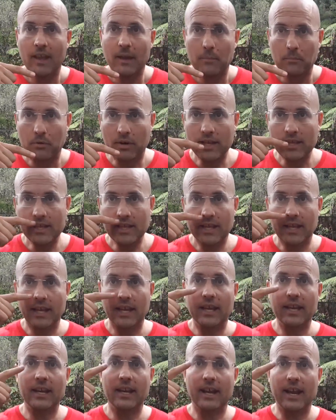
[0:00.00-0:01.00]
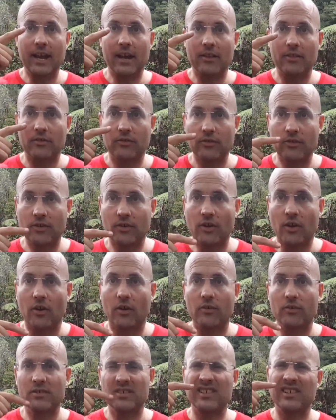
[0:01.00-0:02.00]
Breathing in and out through the
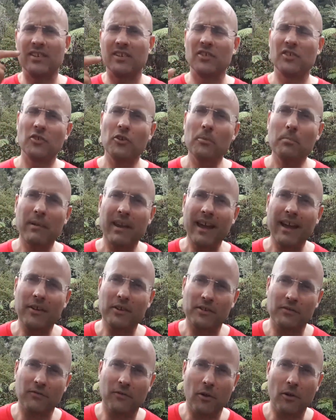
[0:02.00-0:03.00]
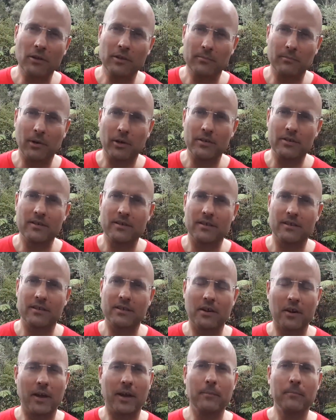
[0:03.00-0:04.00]
nose should be our default most of the
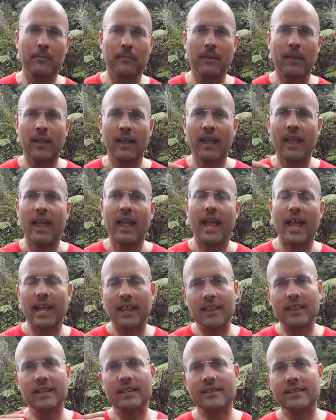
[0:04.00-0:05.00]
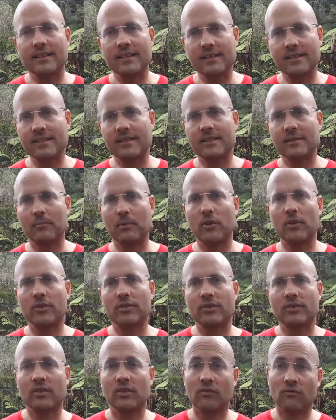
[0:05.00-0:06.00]
time, and this is the
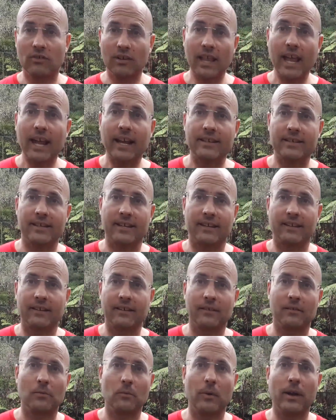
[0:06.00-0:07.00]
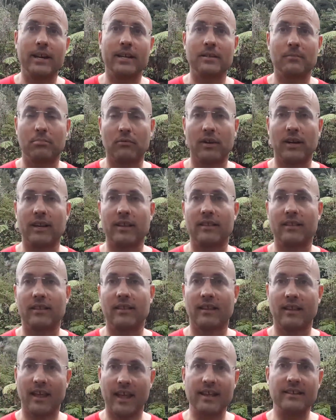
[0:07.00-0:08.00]
most relaxing way to breathe
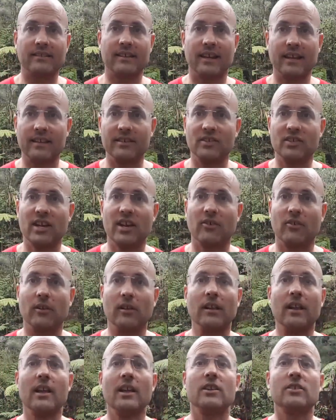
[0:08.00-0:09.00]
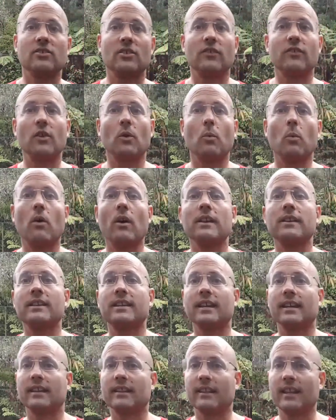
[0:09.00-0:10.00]
in general. So if you're
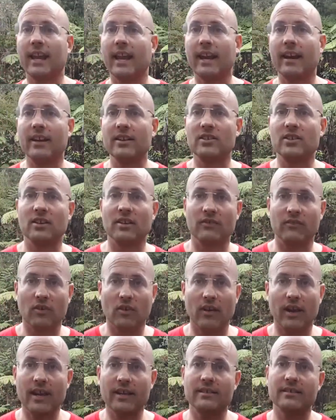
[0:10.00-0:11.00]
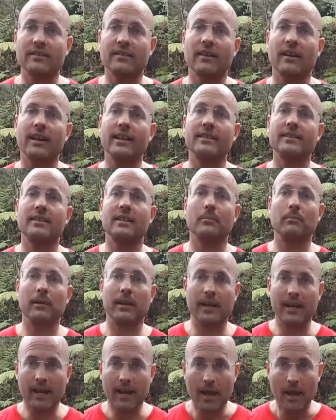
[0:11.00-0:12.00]
wanting the energy of your exercise to
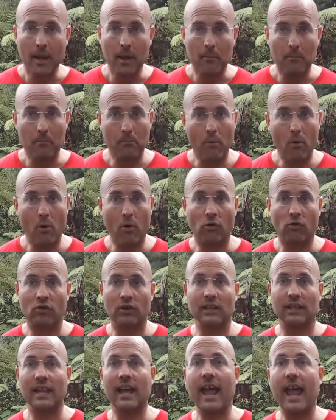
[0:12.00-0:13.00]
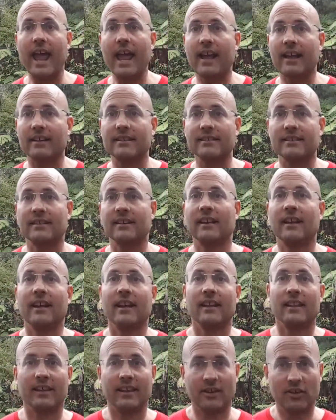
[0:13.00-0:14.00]
be more relaxed,
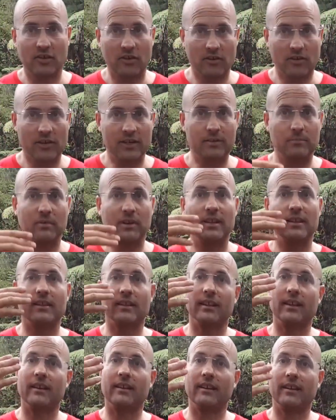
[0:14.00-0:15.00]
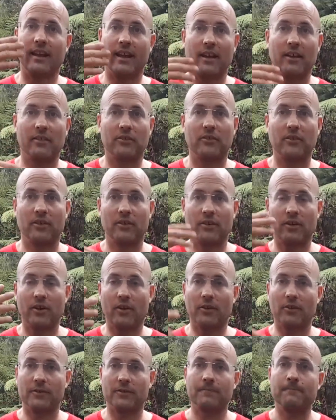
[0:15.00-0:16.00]
then you're going to breathe in and out through your
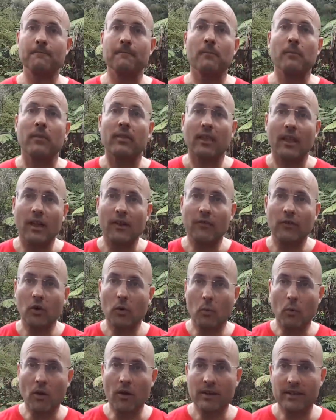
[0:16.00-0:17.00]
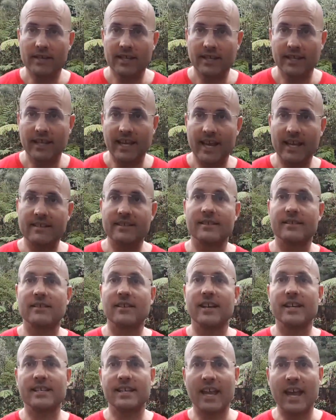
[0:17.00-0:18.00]
nose. If you're wanting the
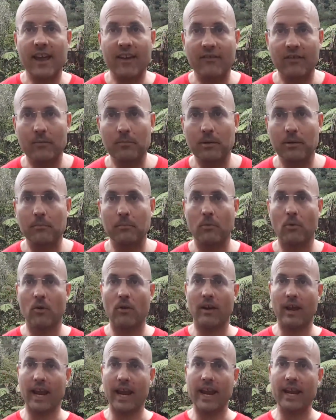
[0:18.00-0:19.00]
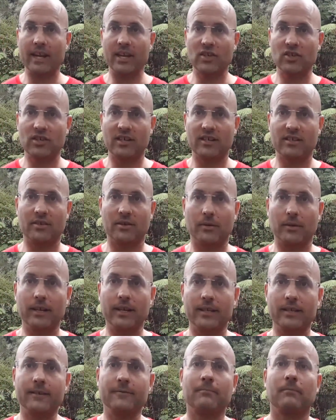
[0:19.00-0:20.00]
exercise to have a bit more energy to
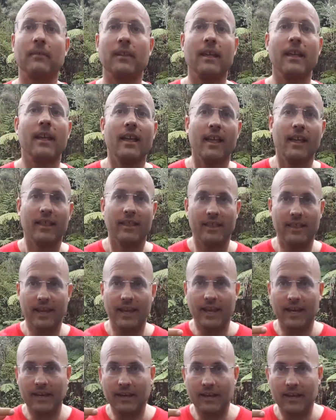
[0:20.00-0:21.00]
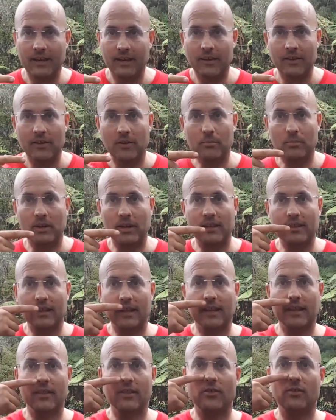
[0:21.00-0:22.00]
it, then you breathe
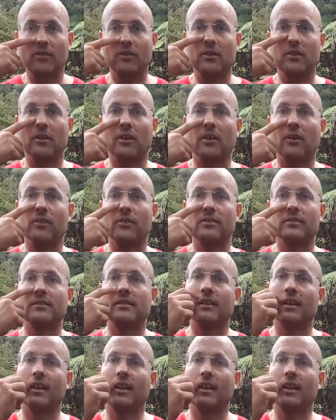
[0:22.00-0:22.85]
in through your nose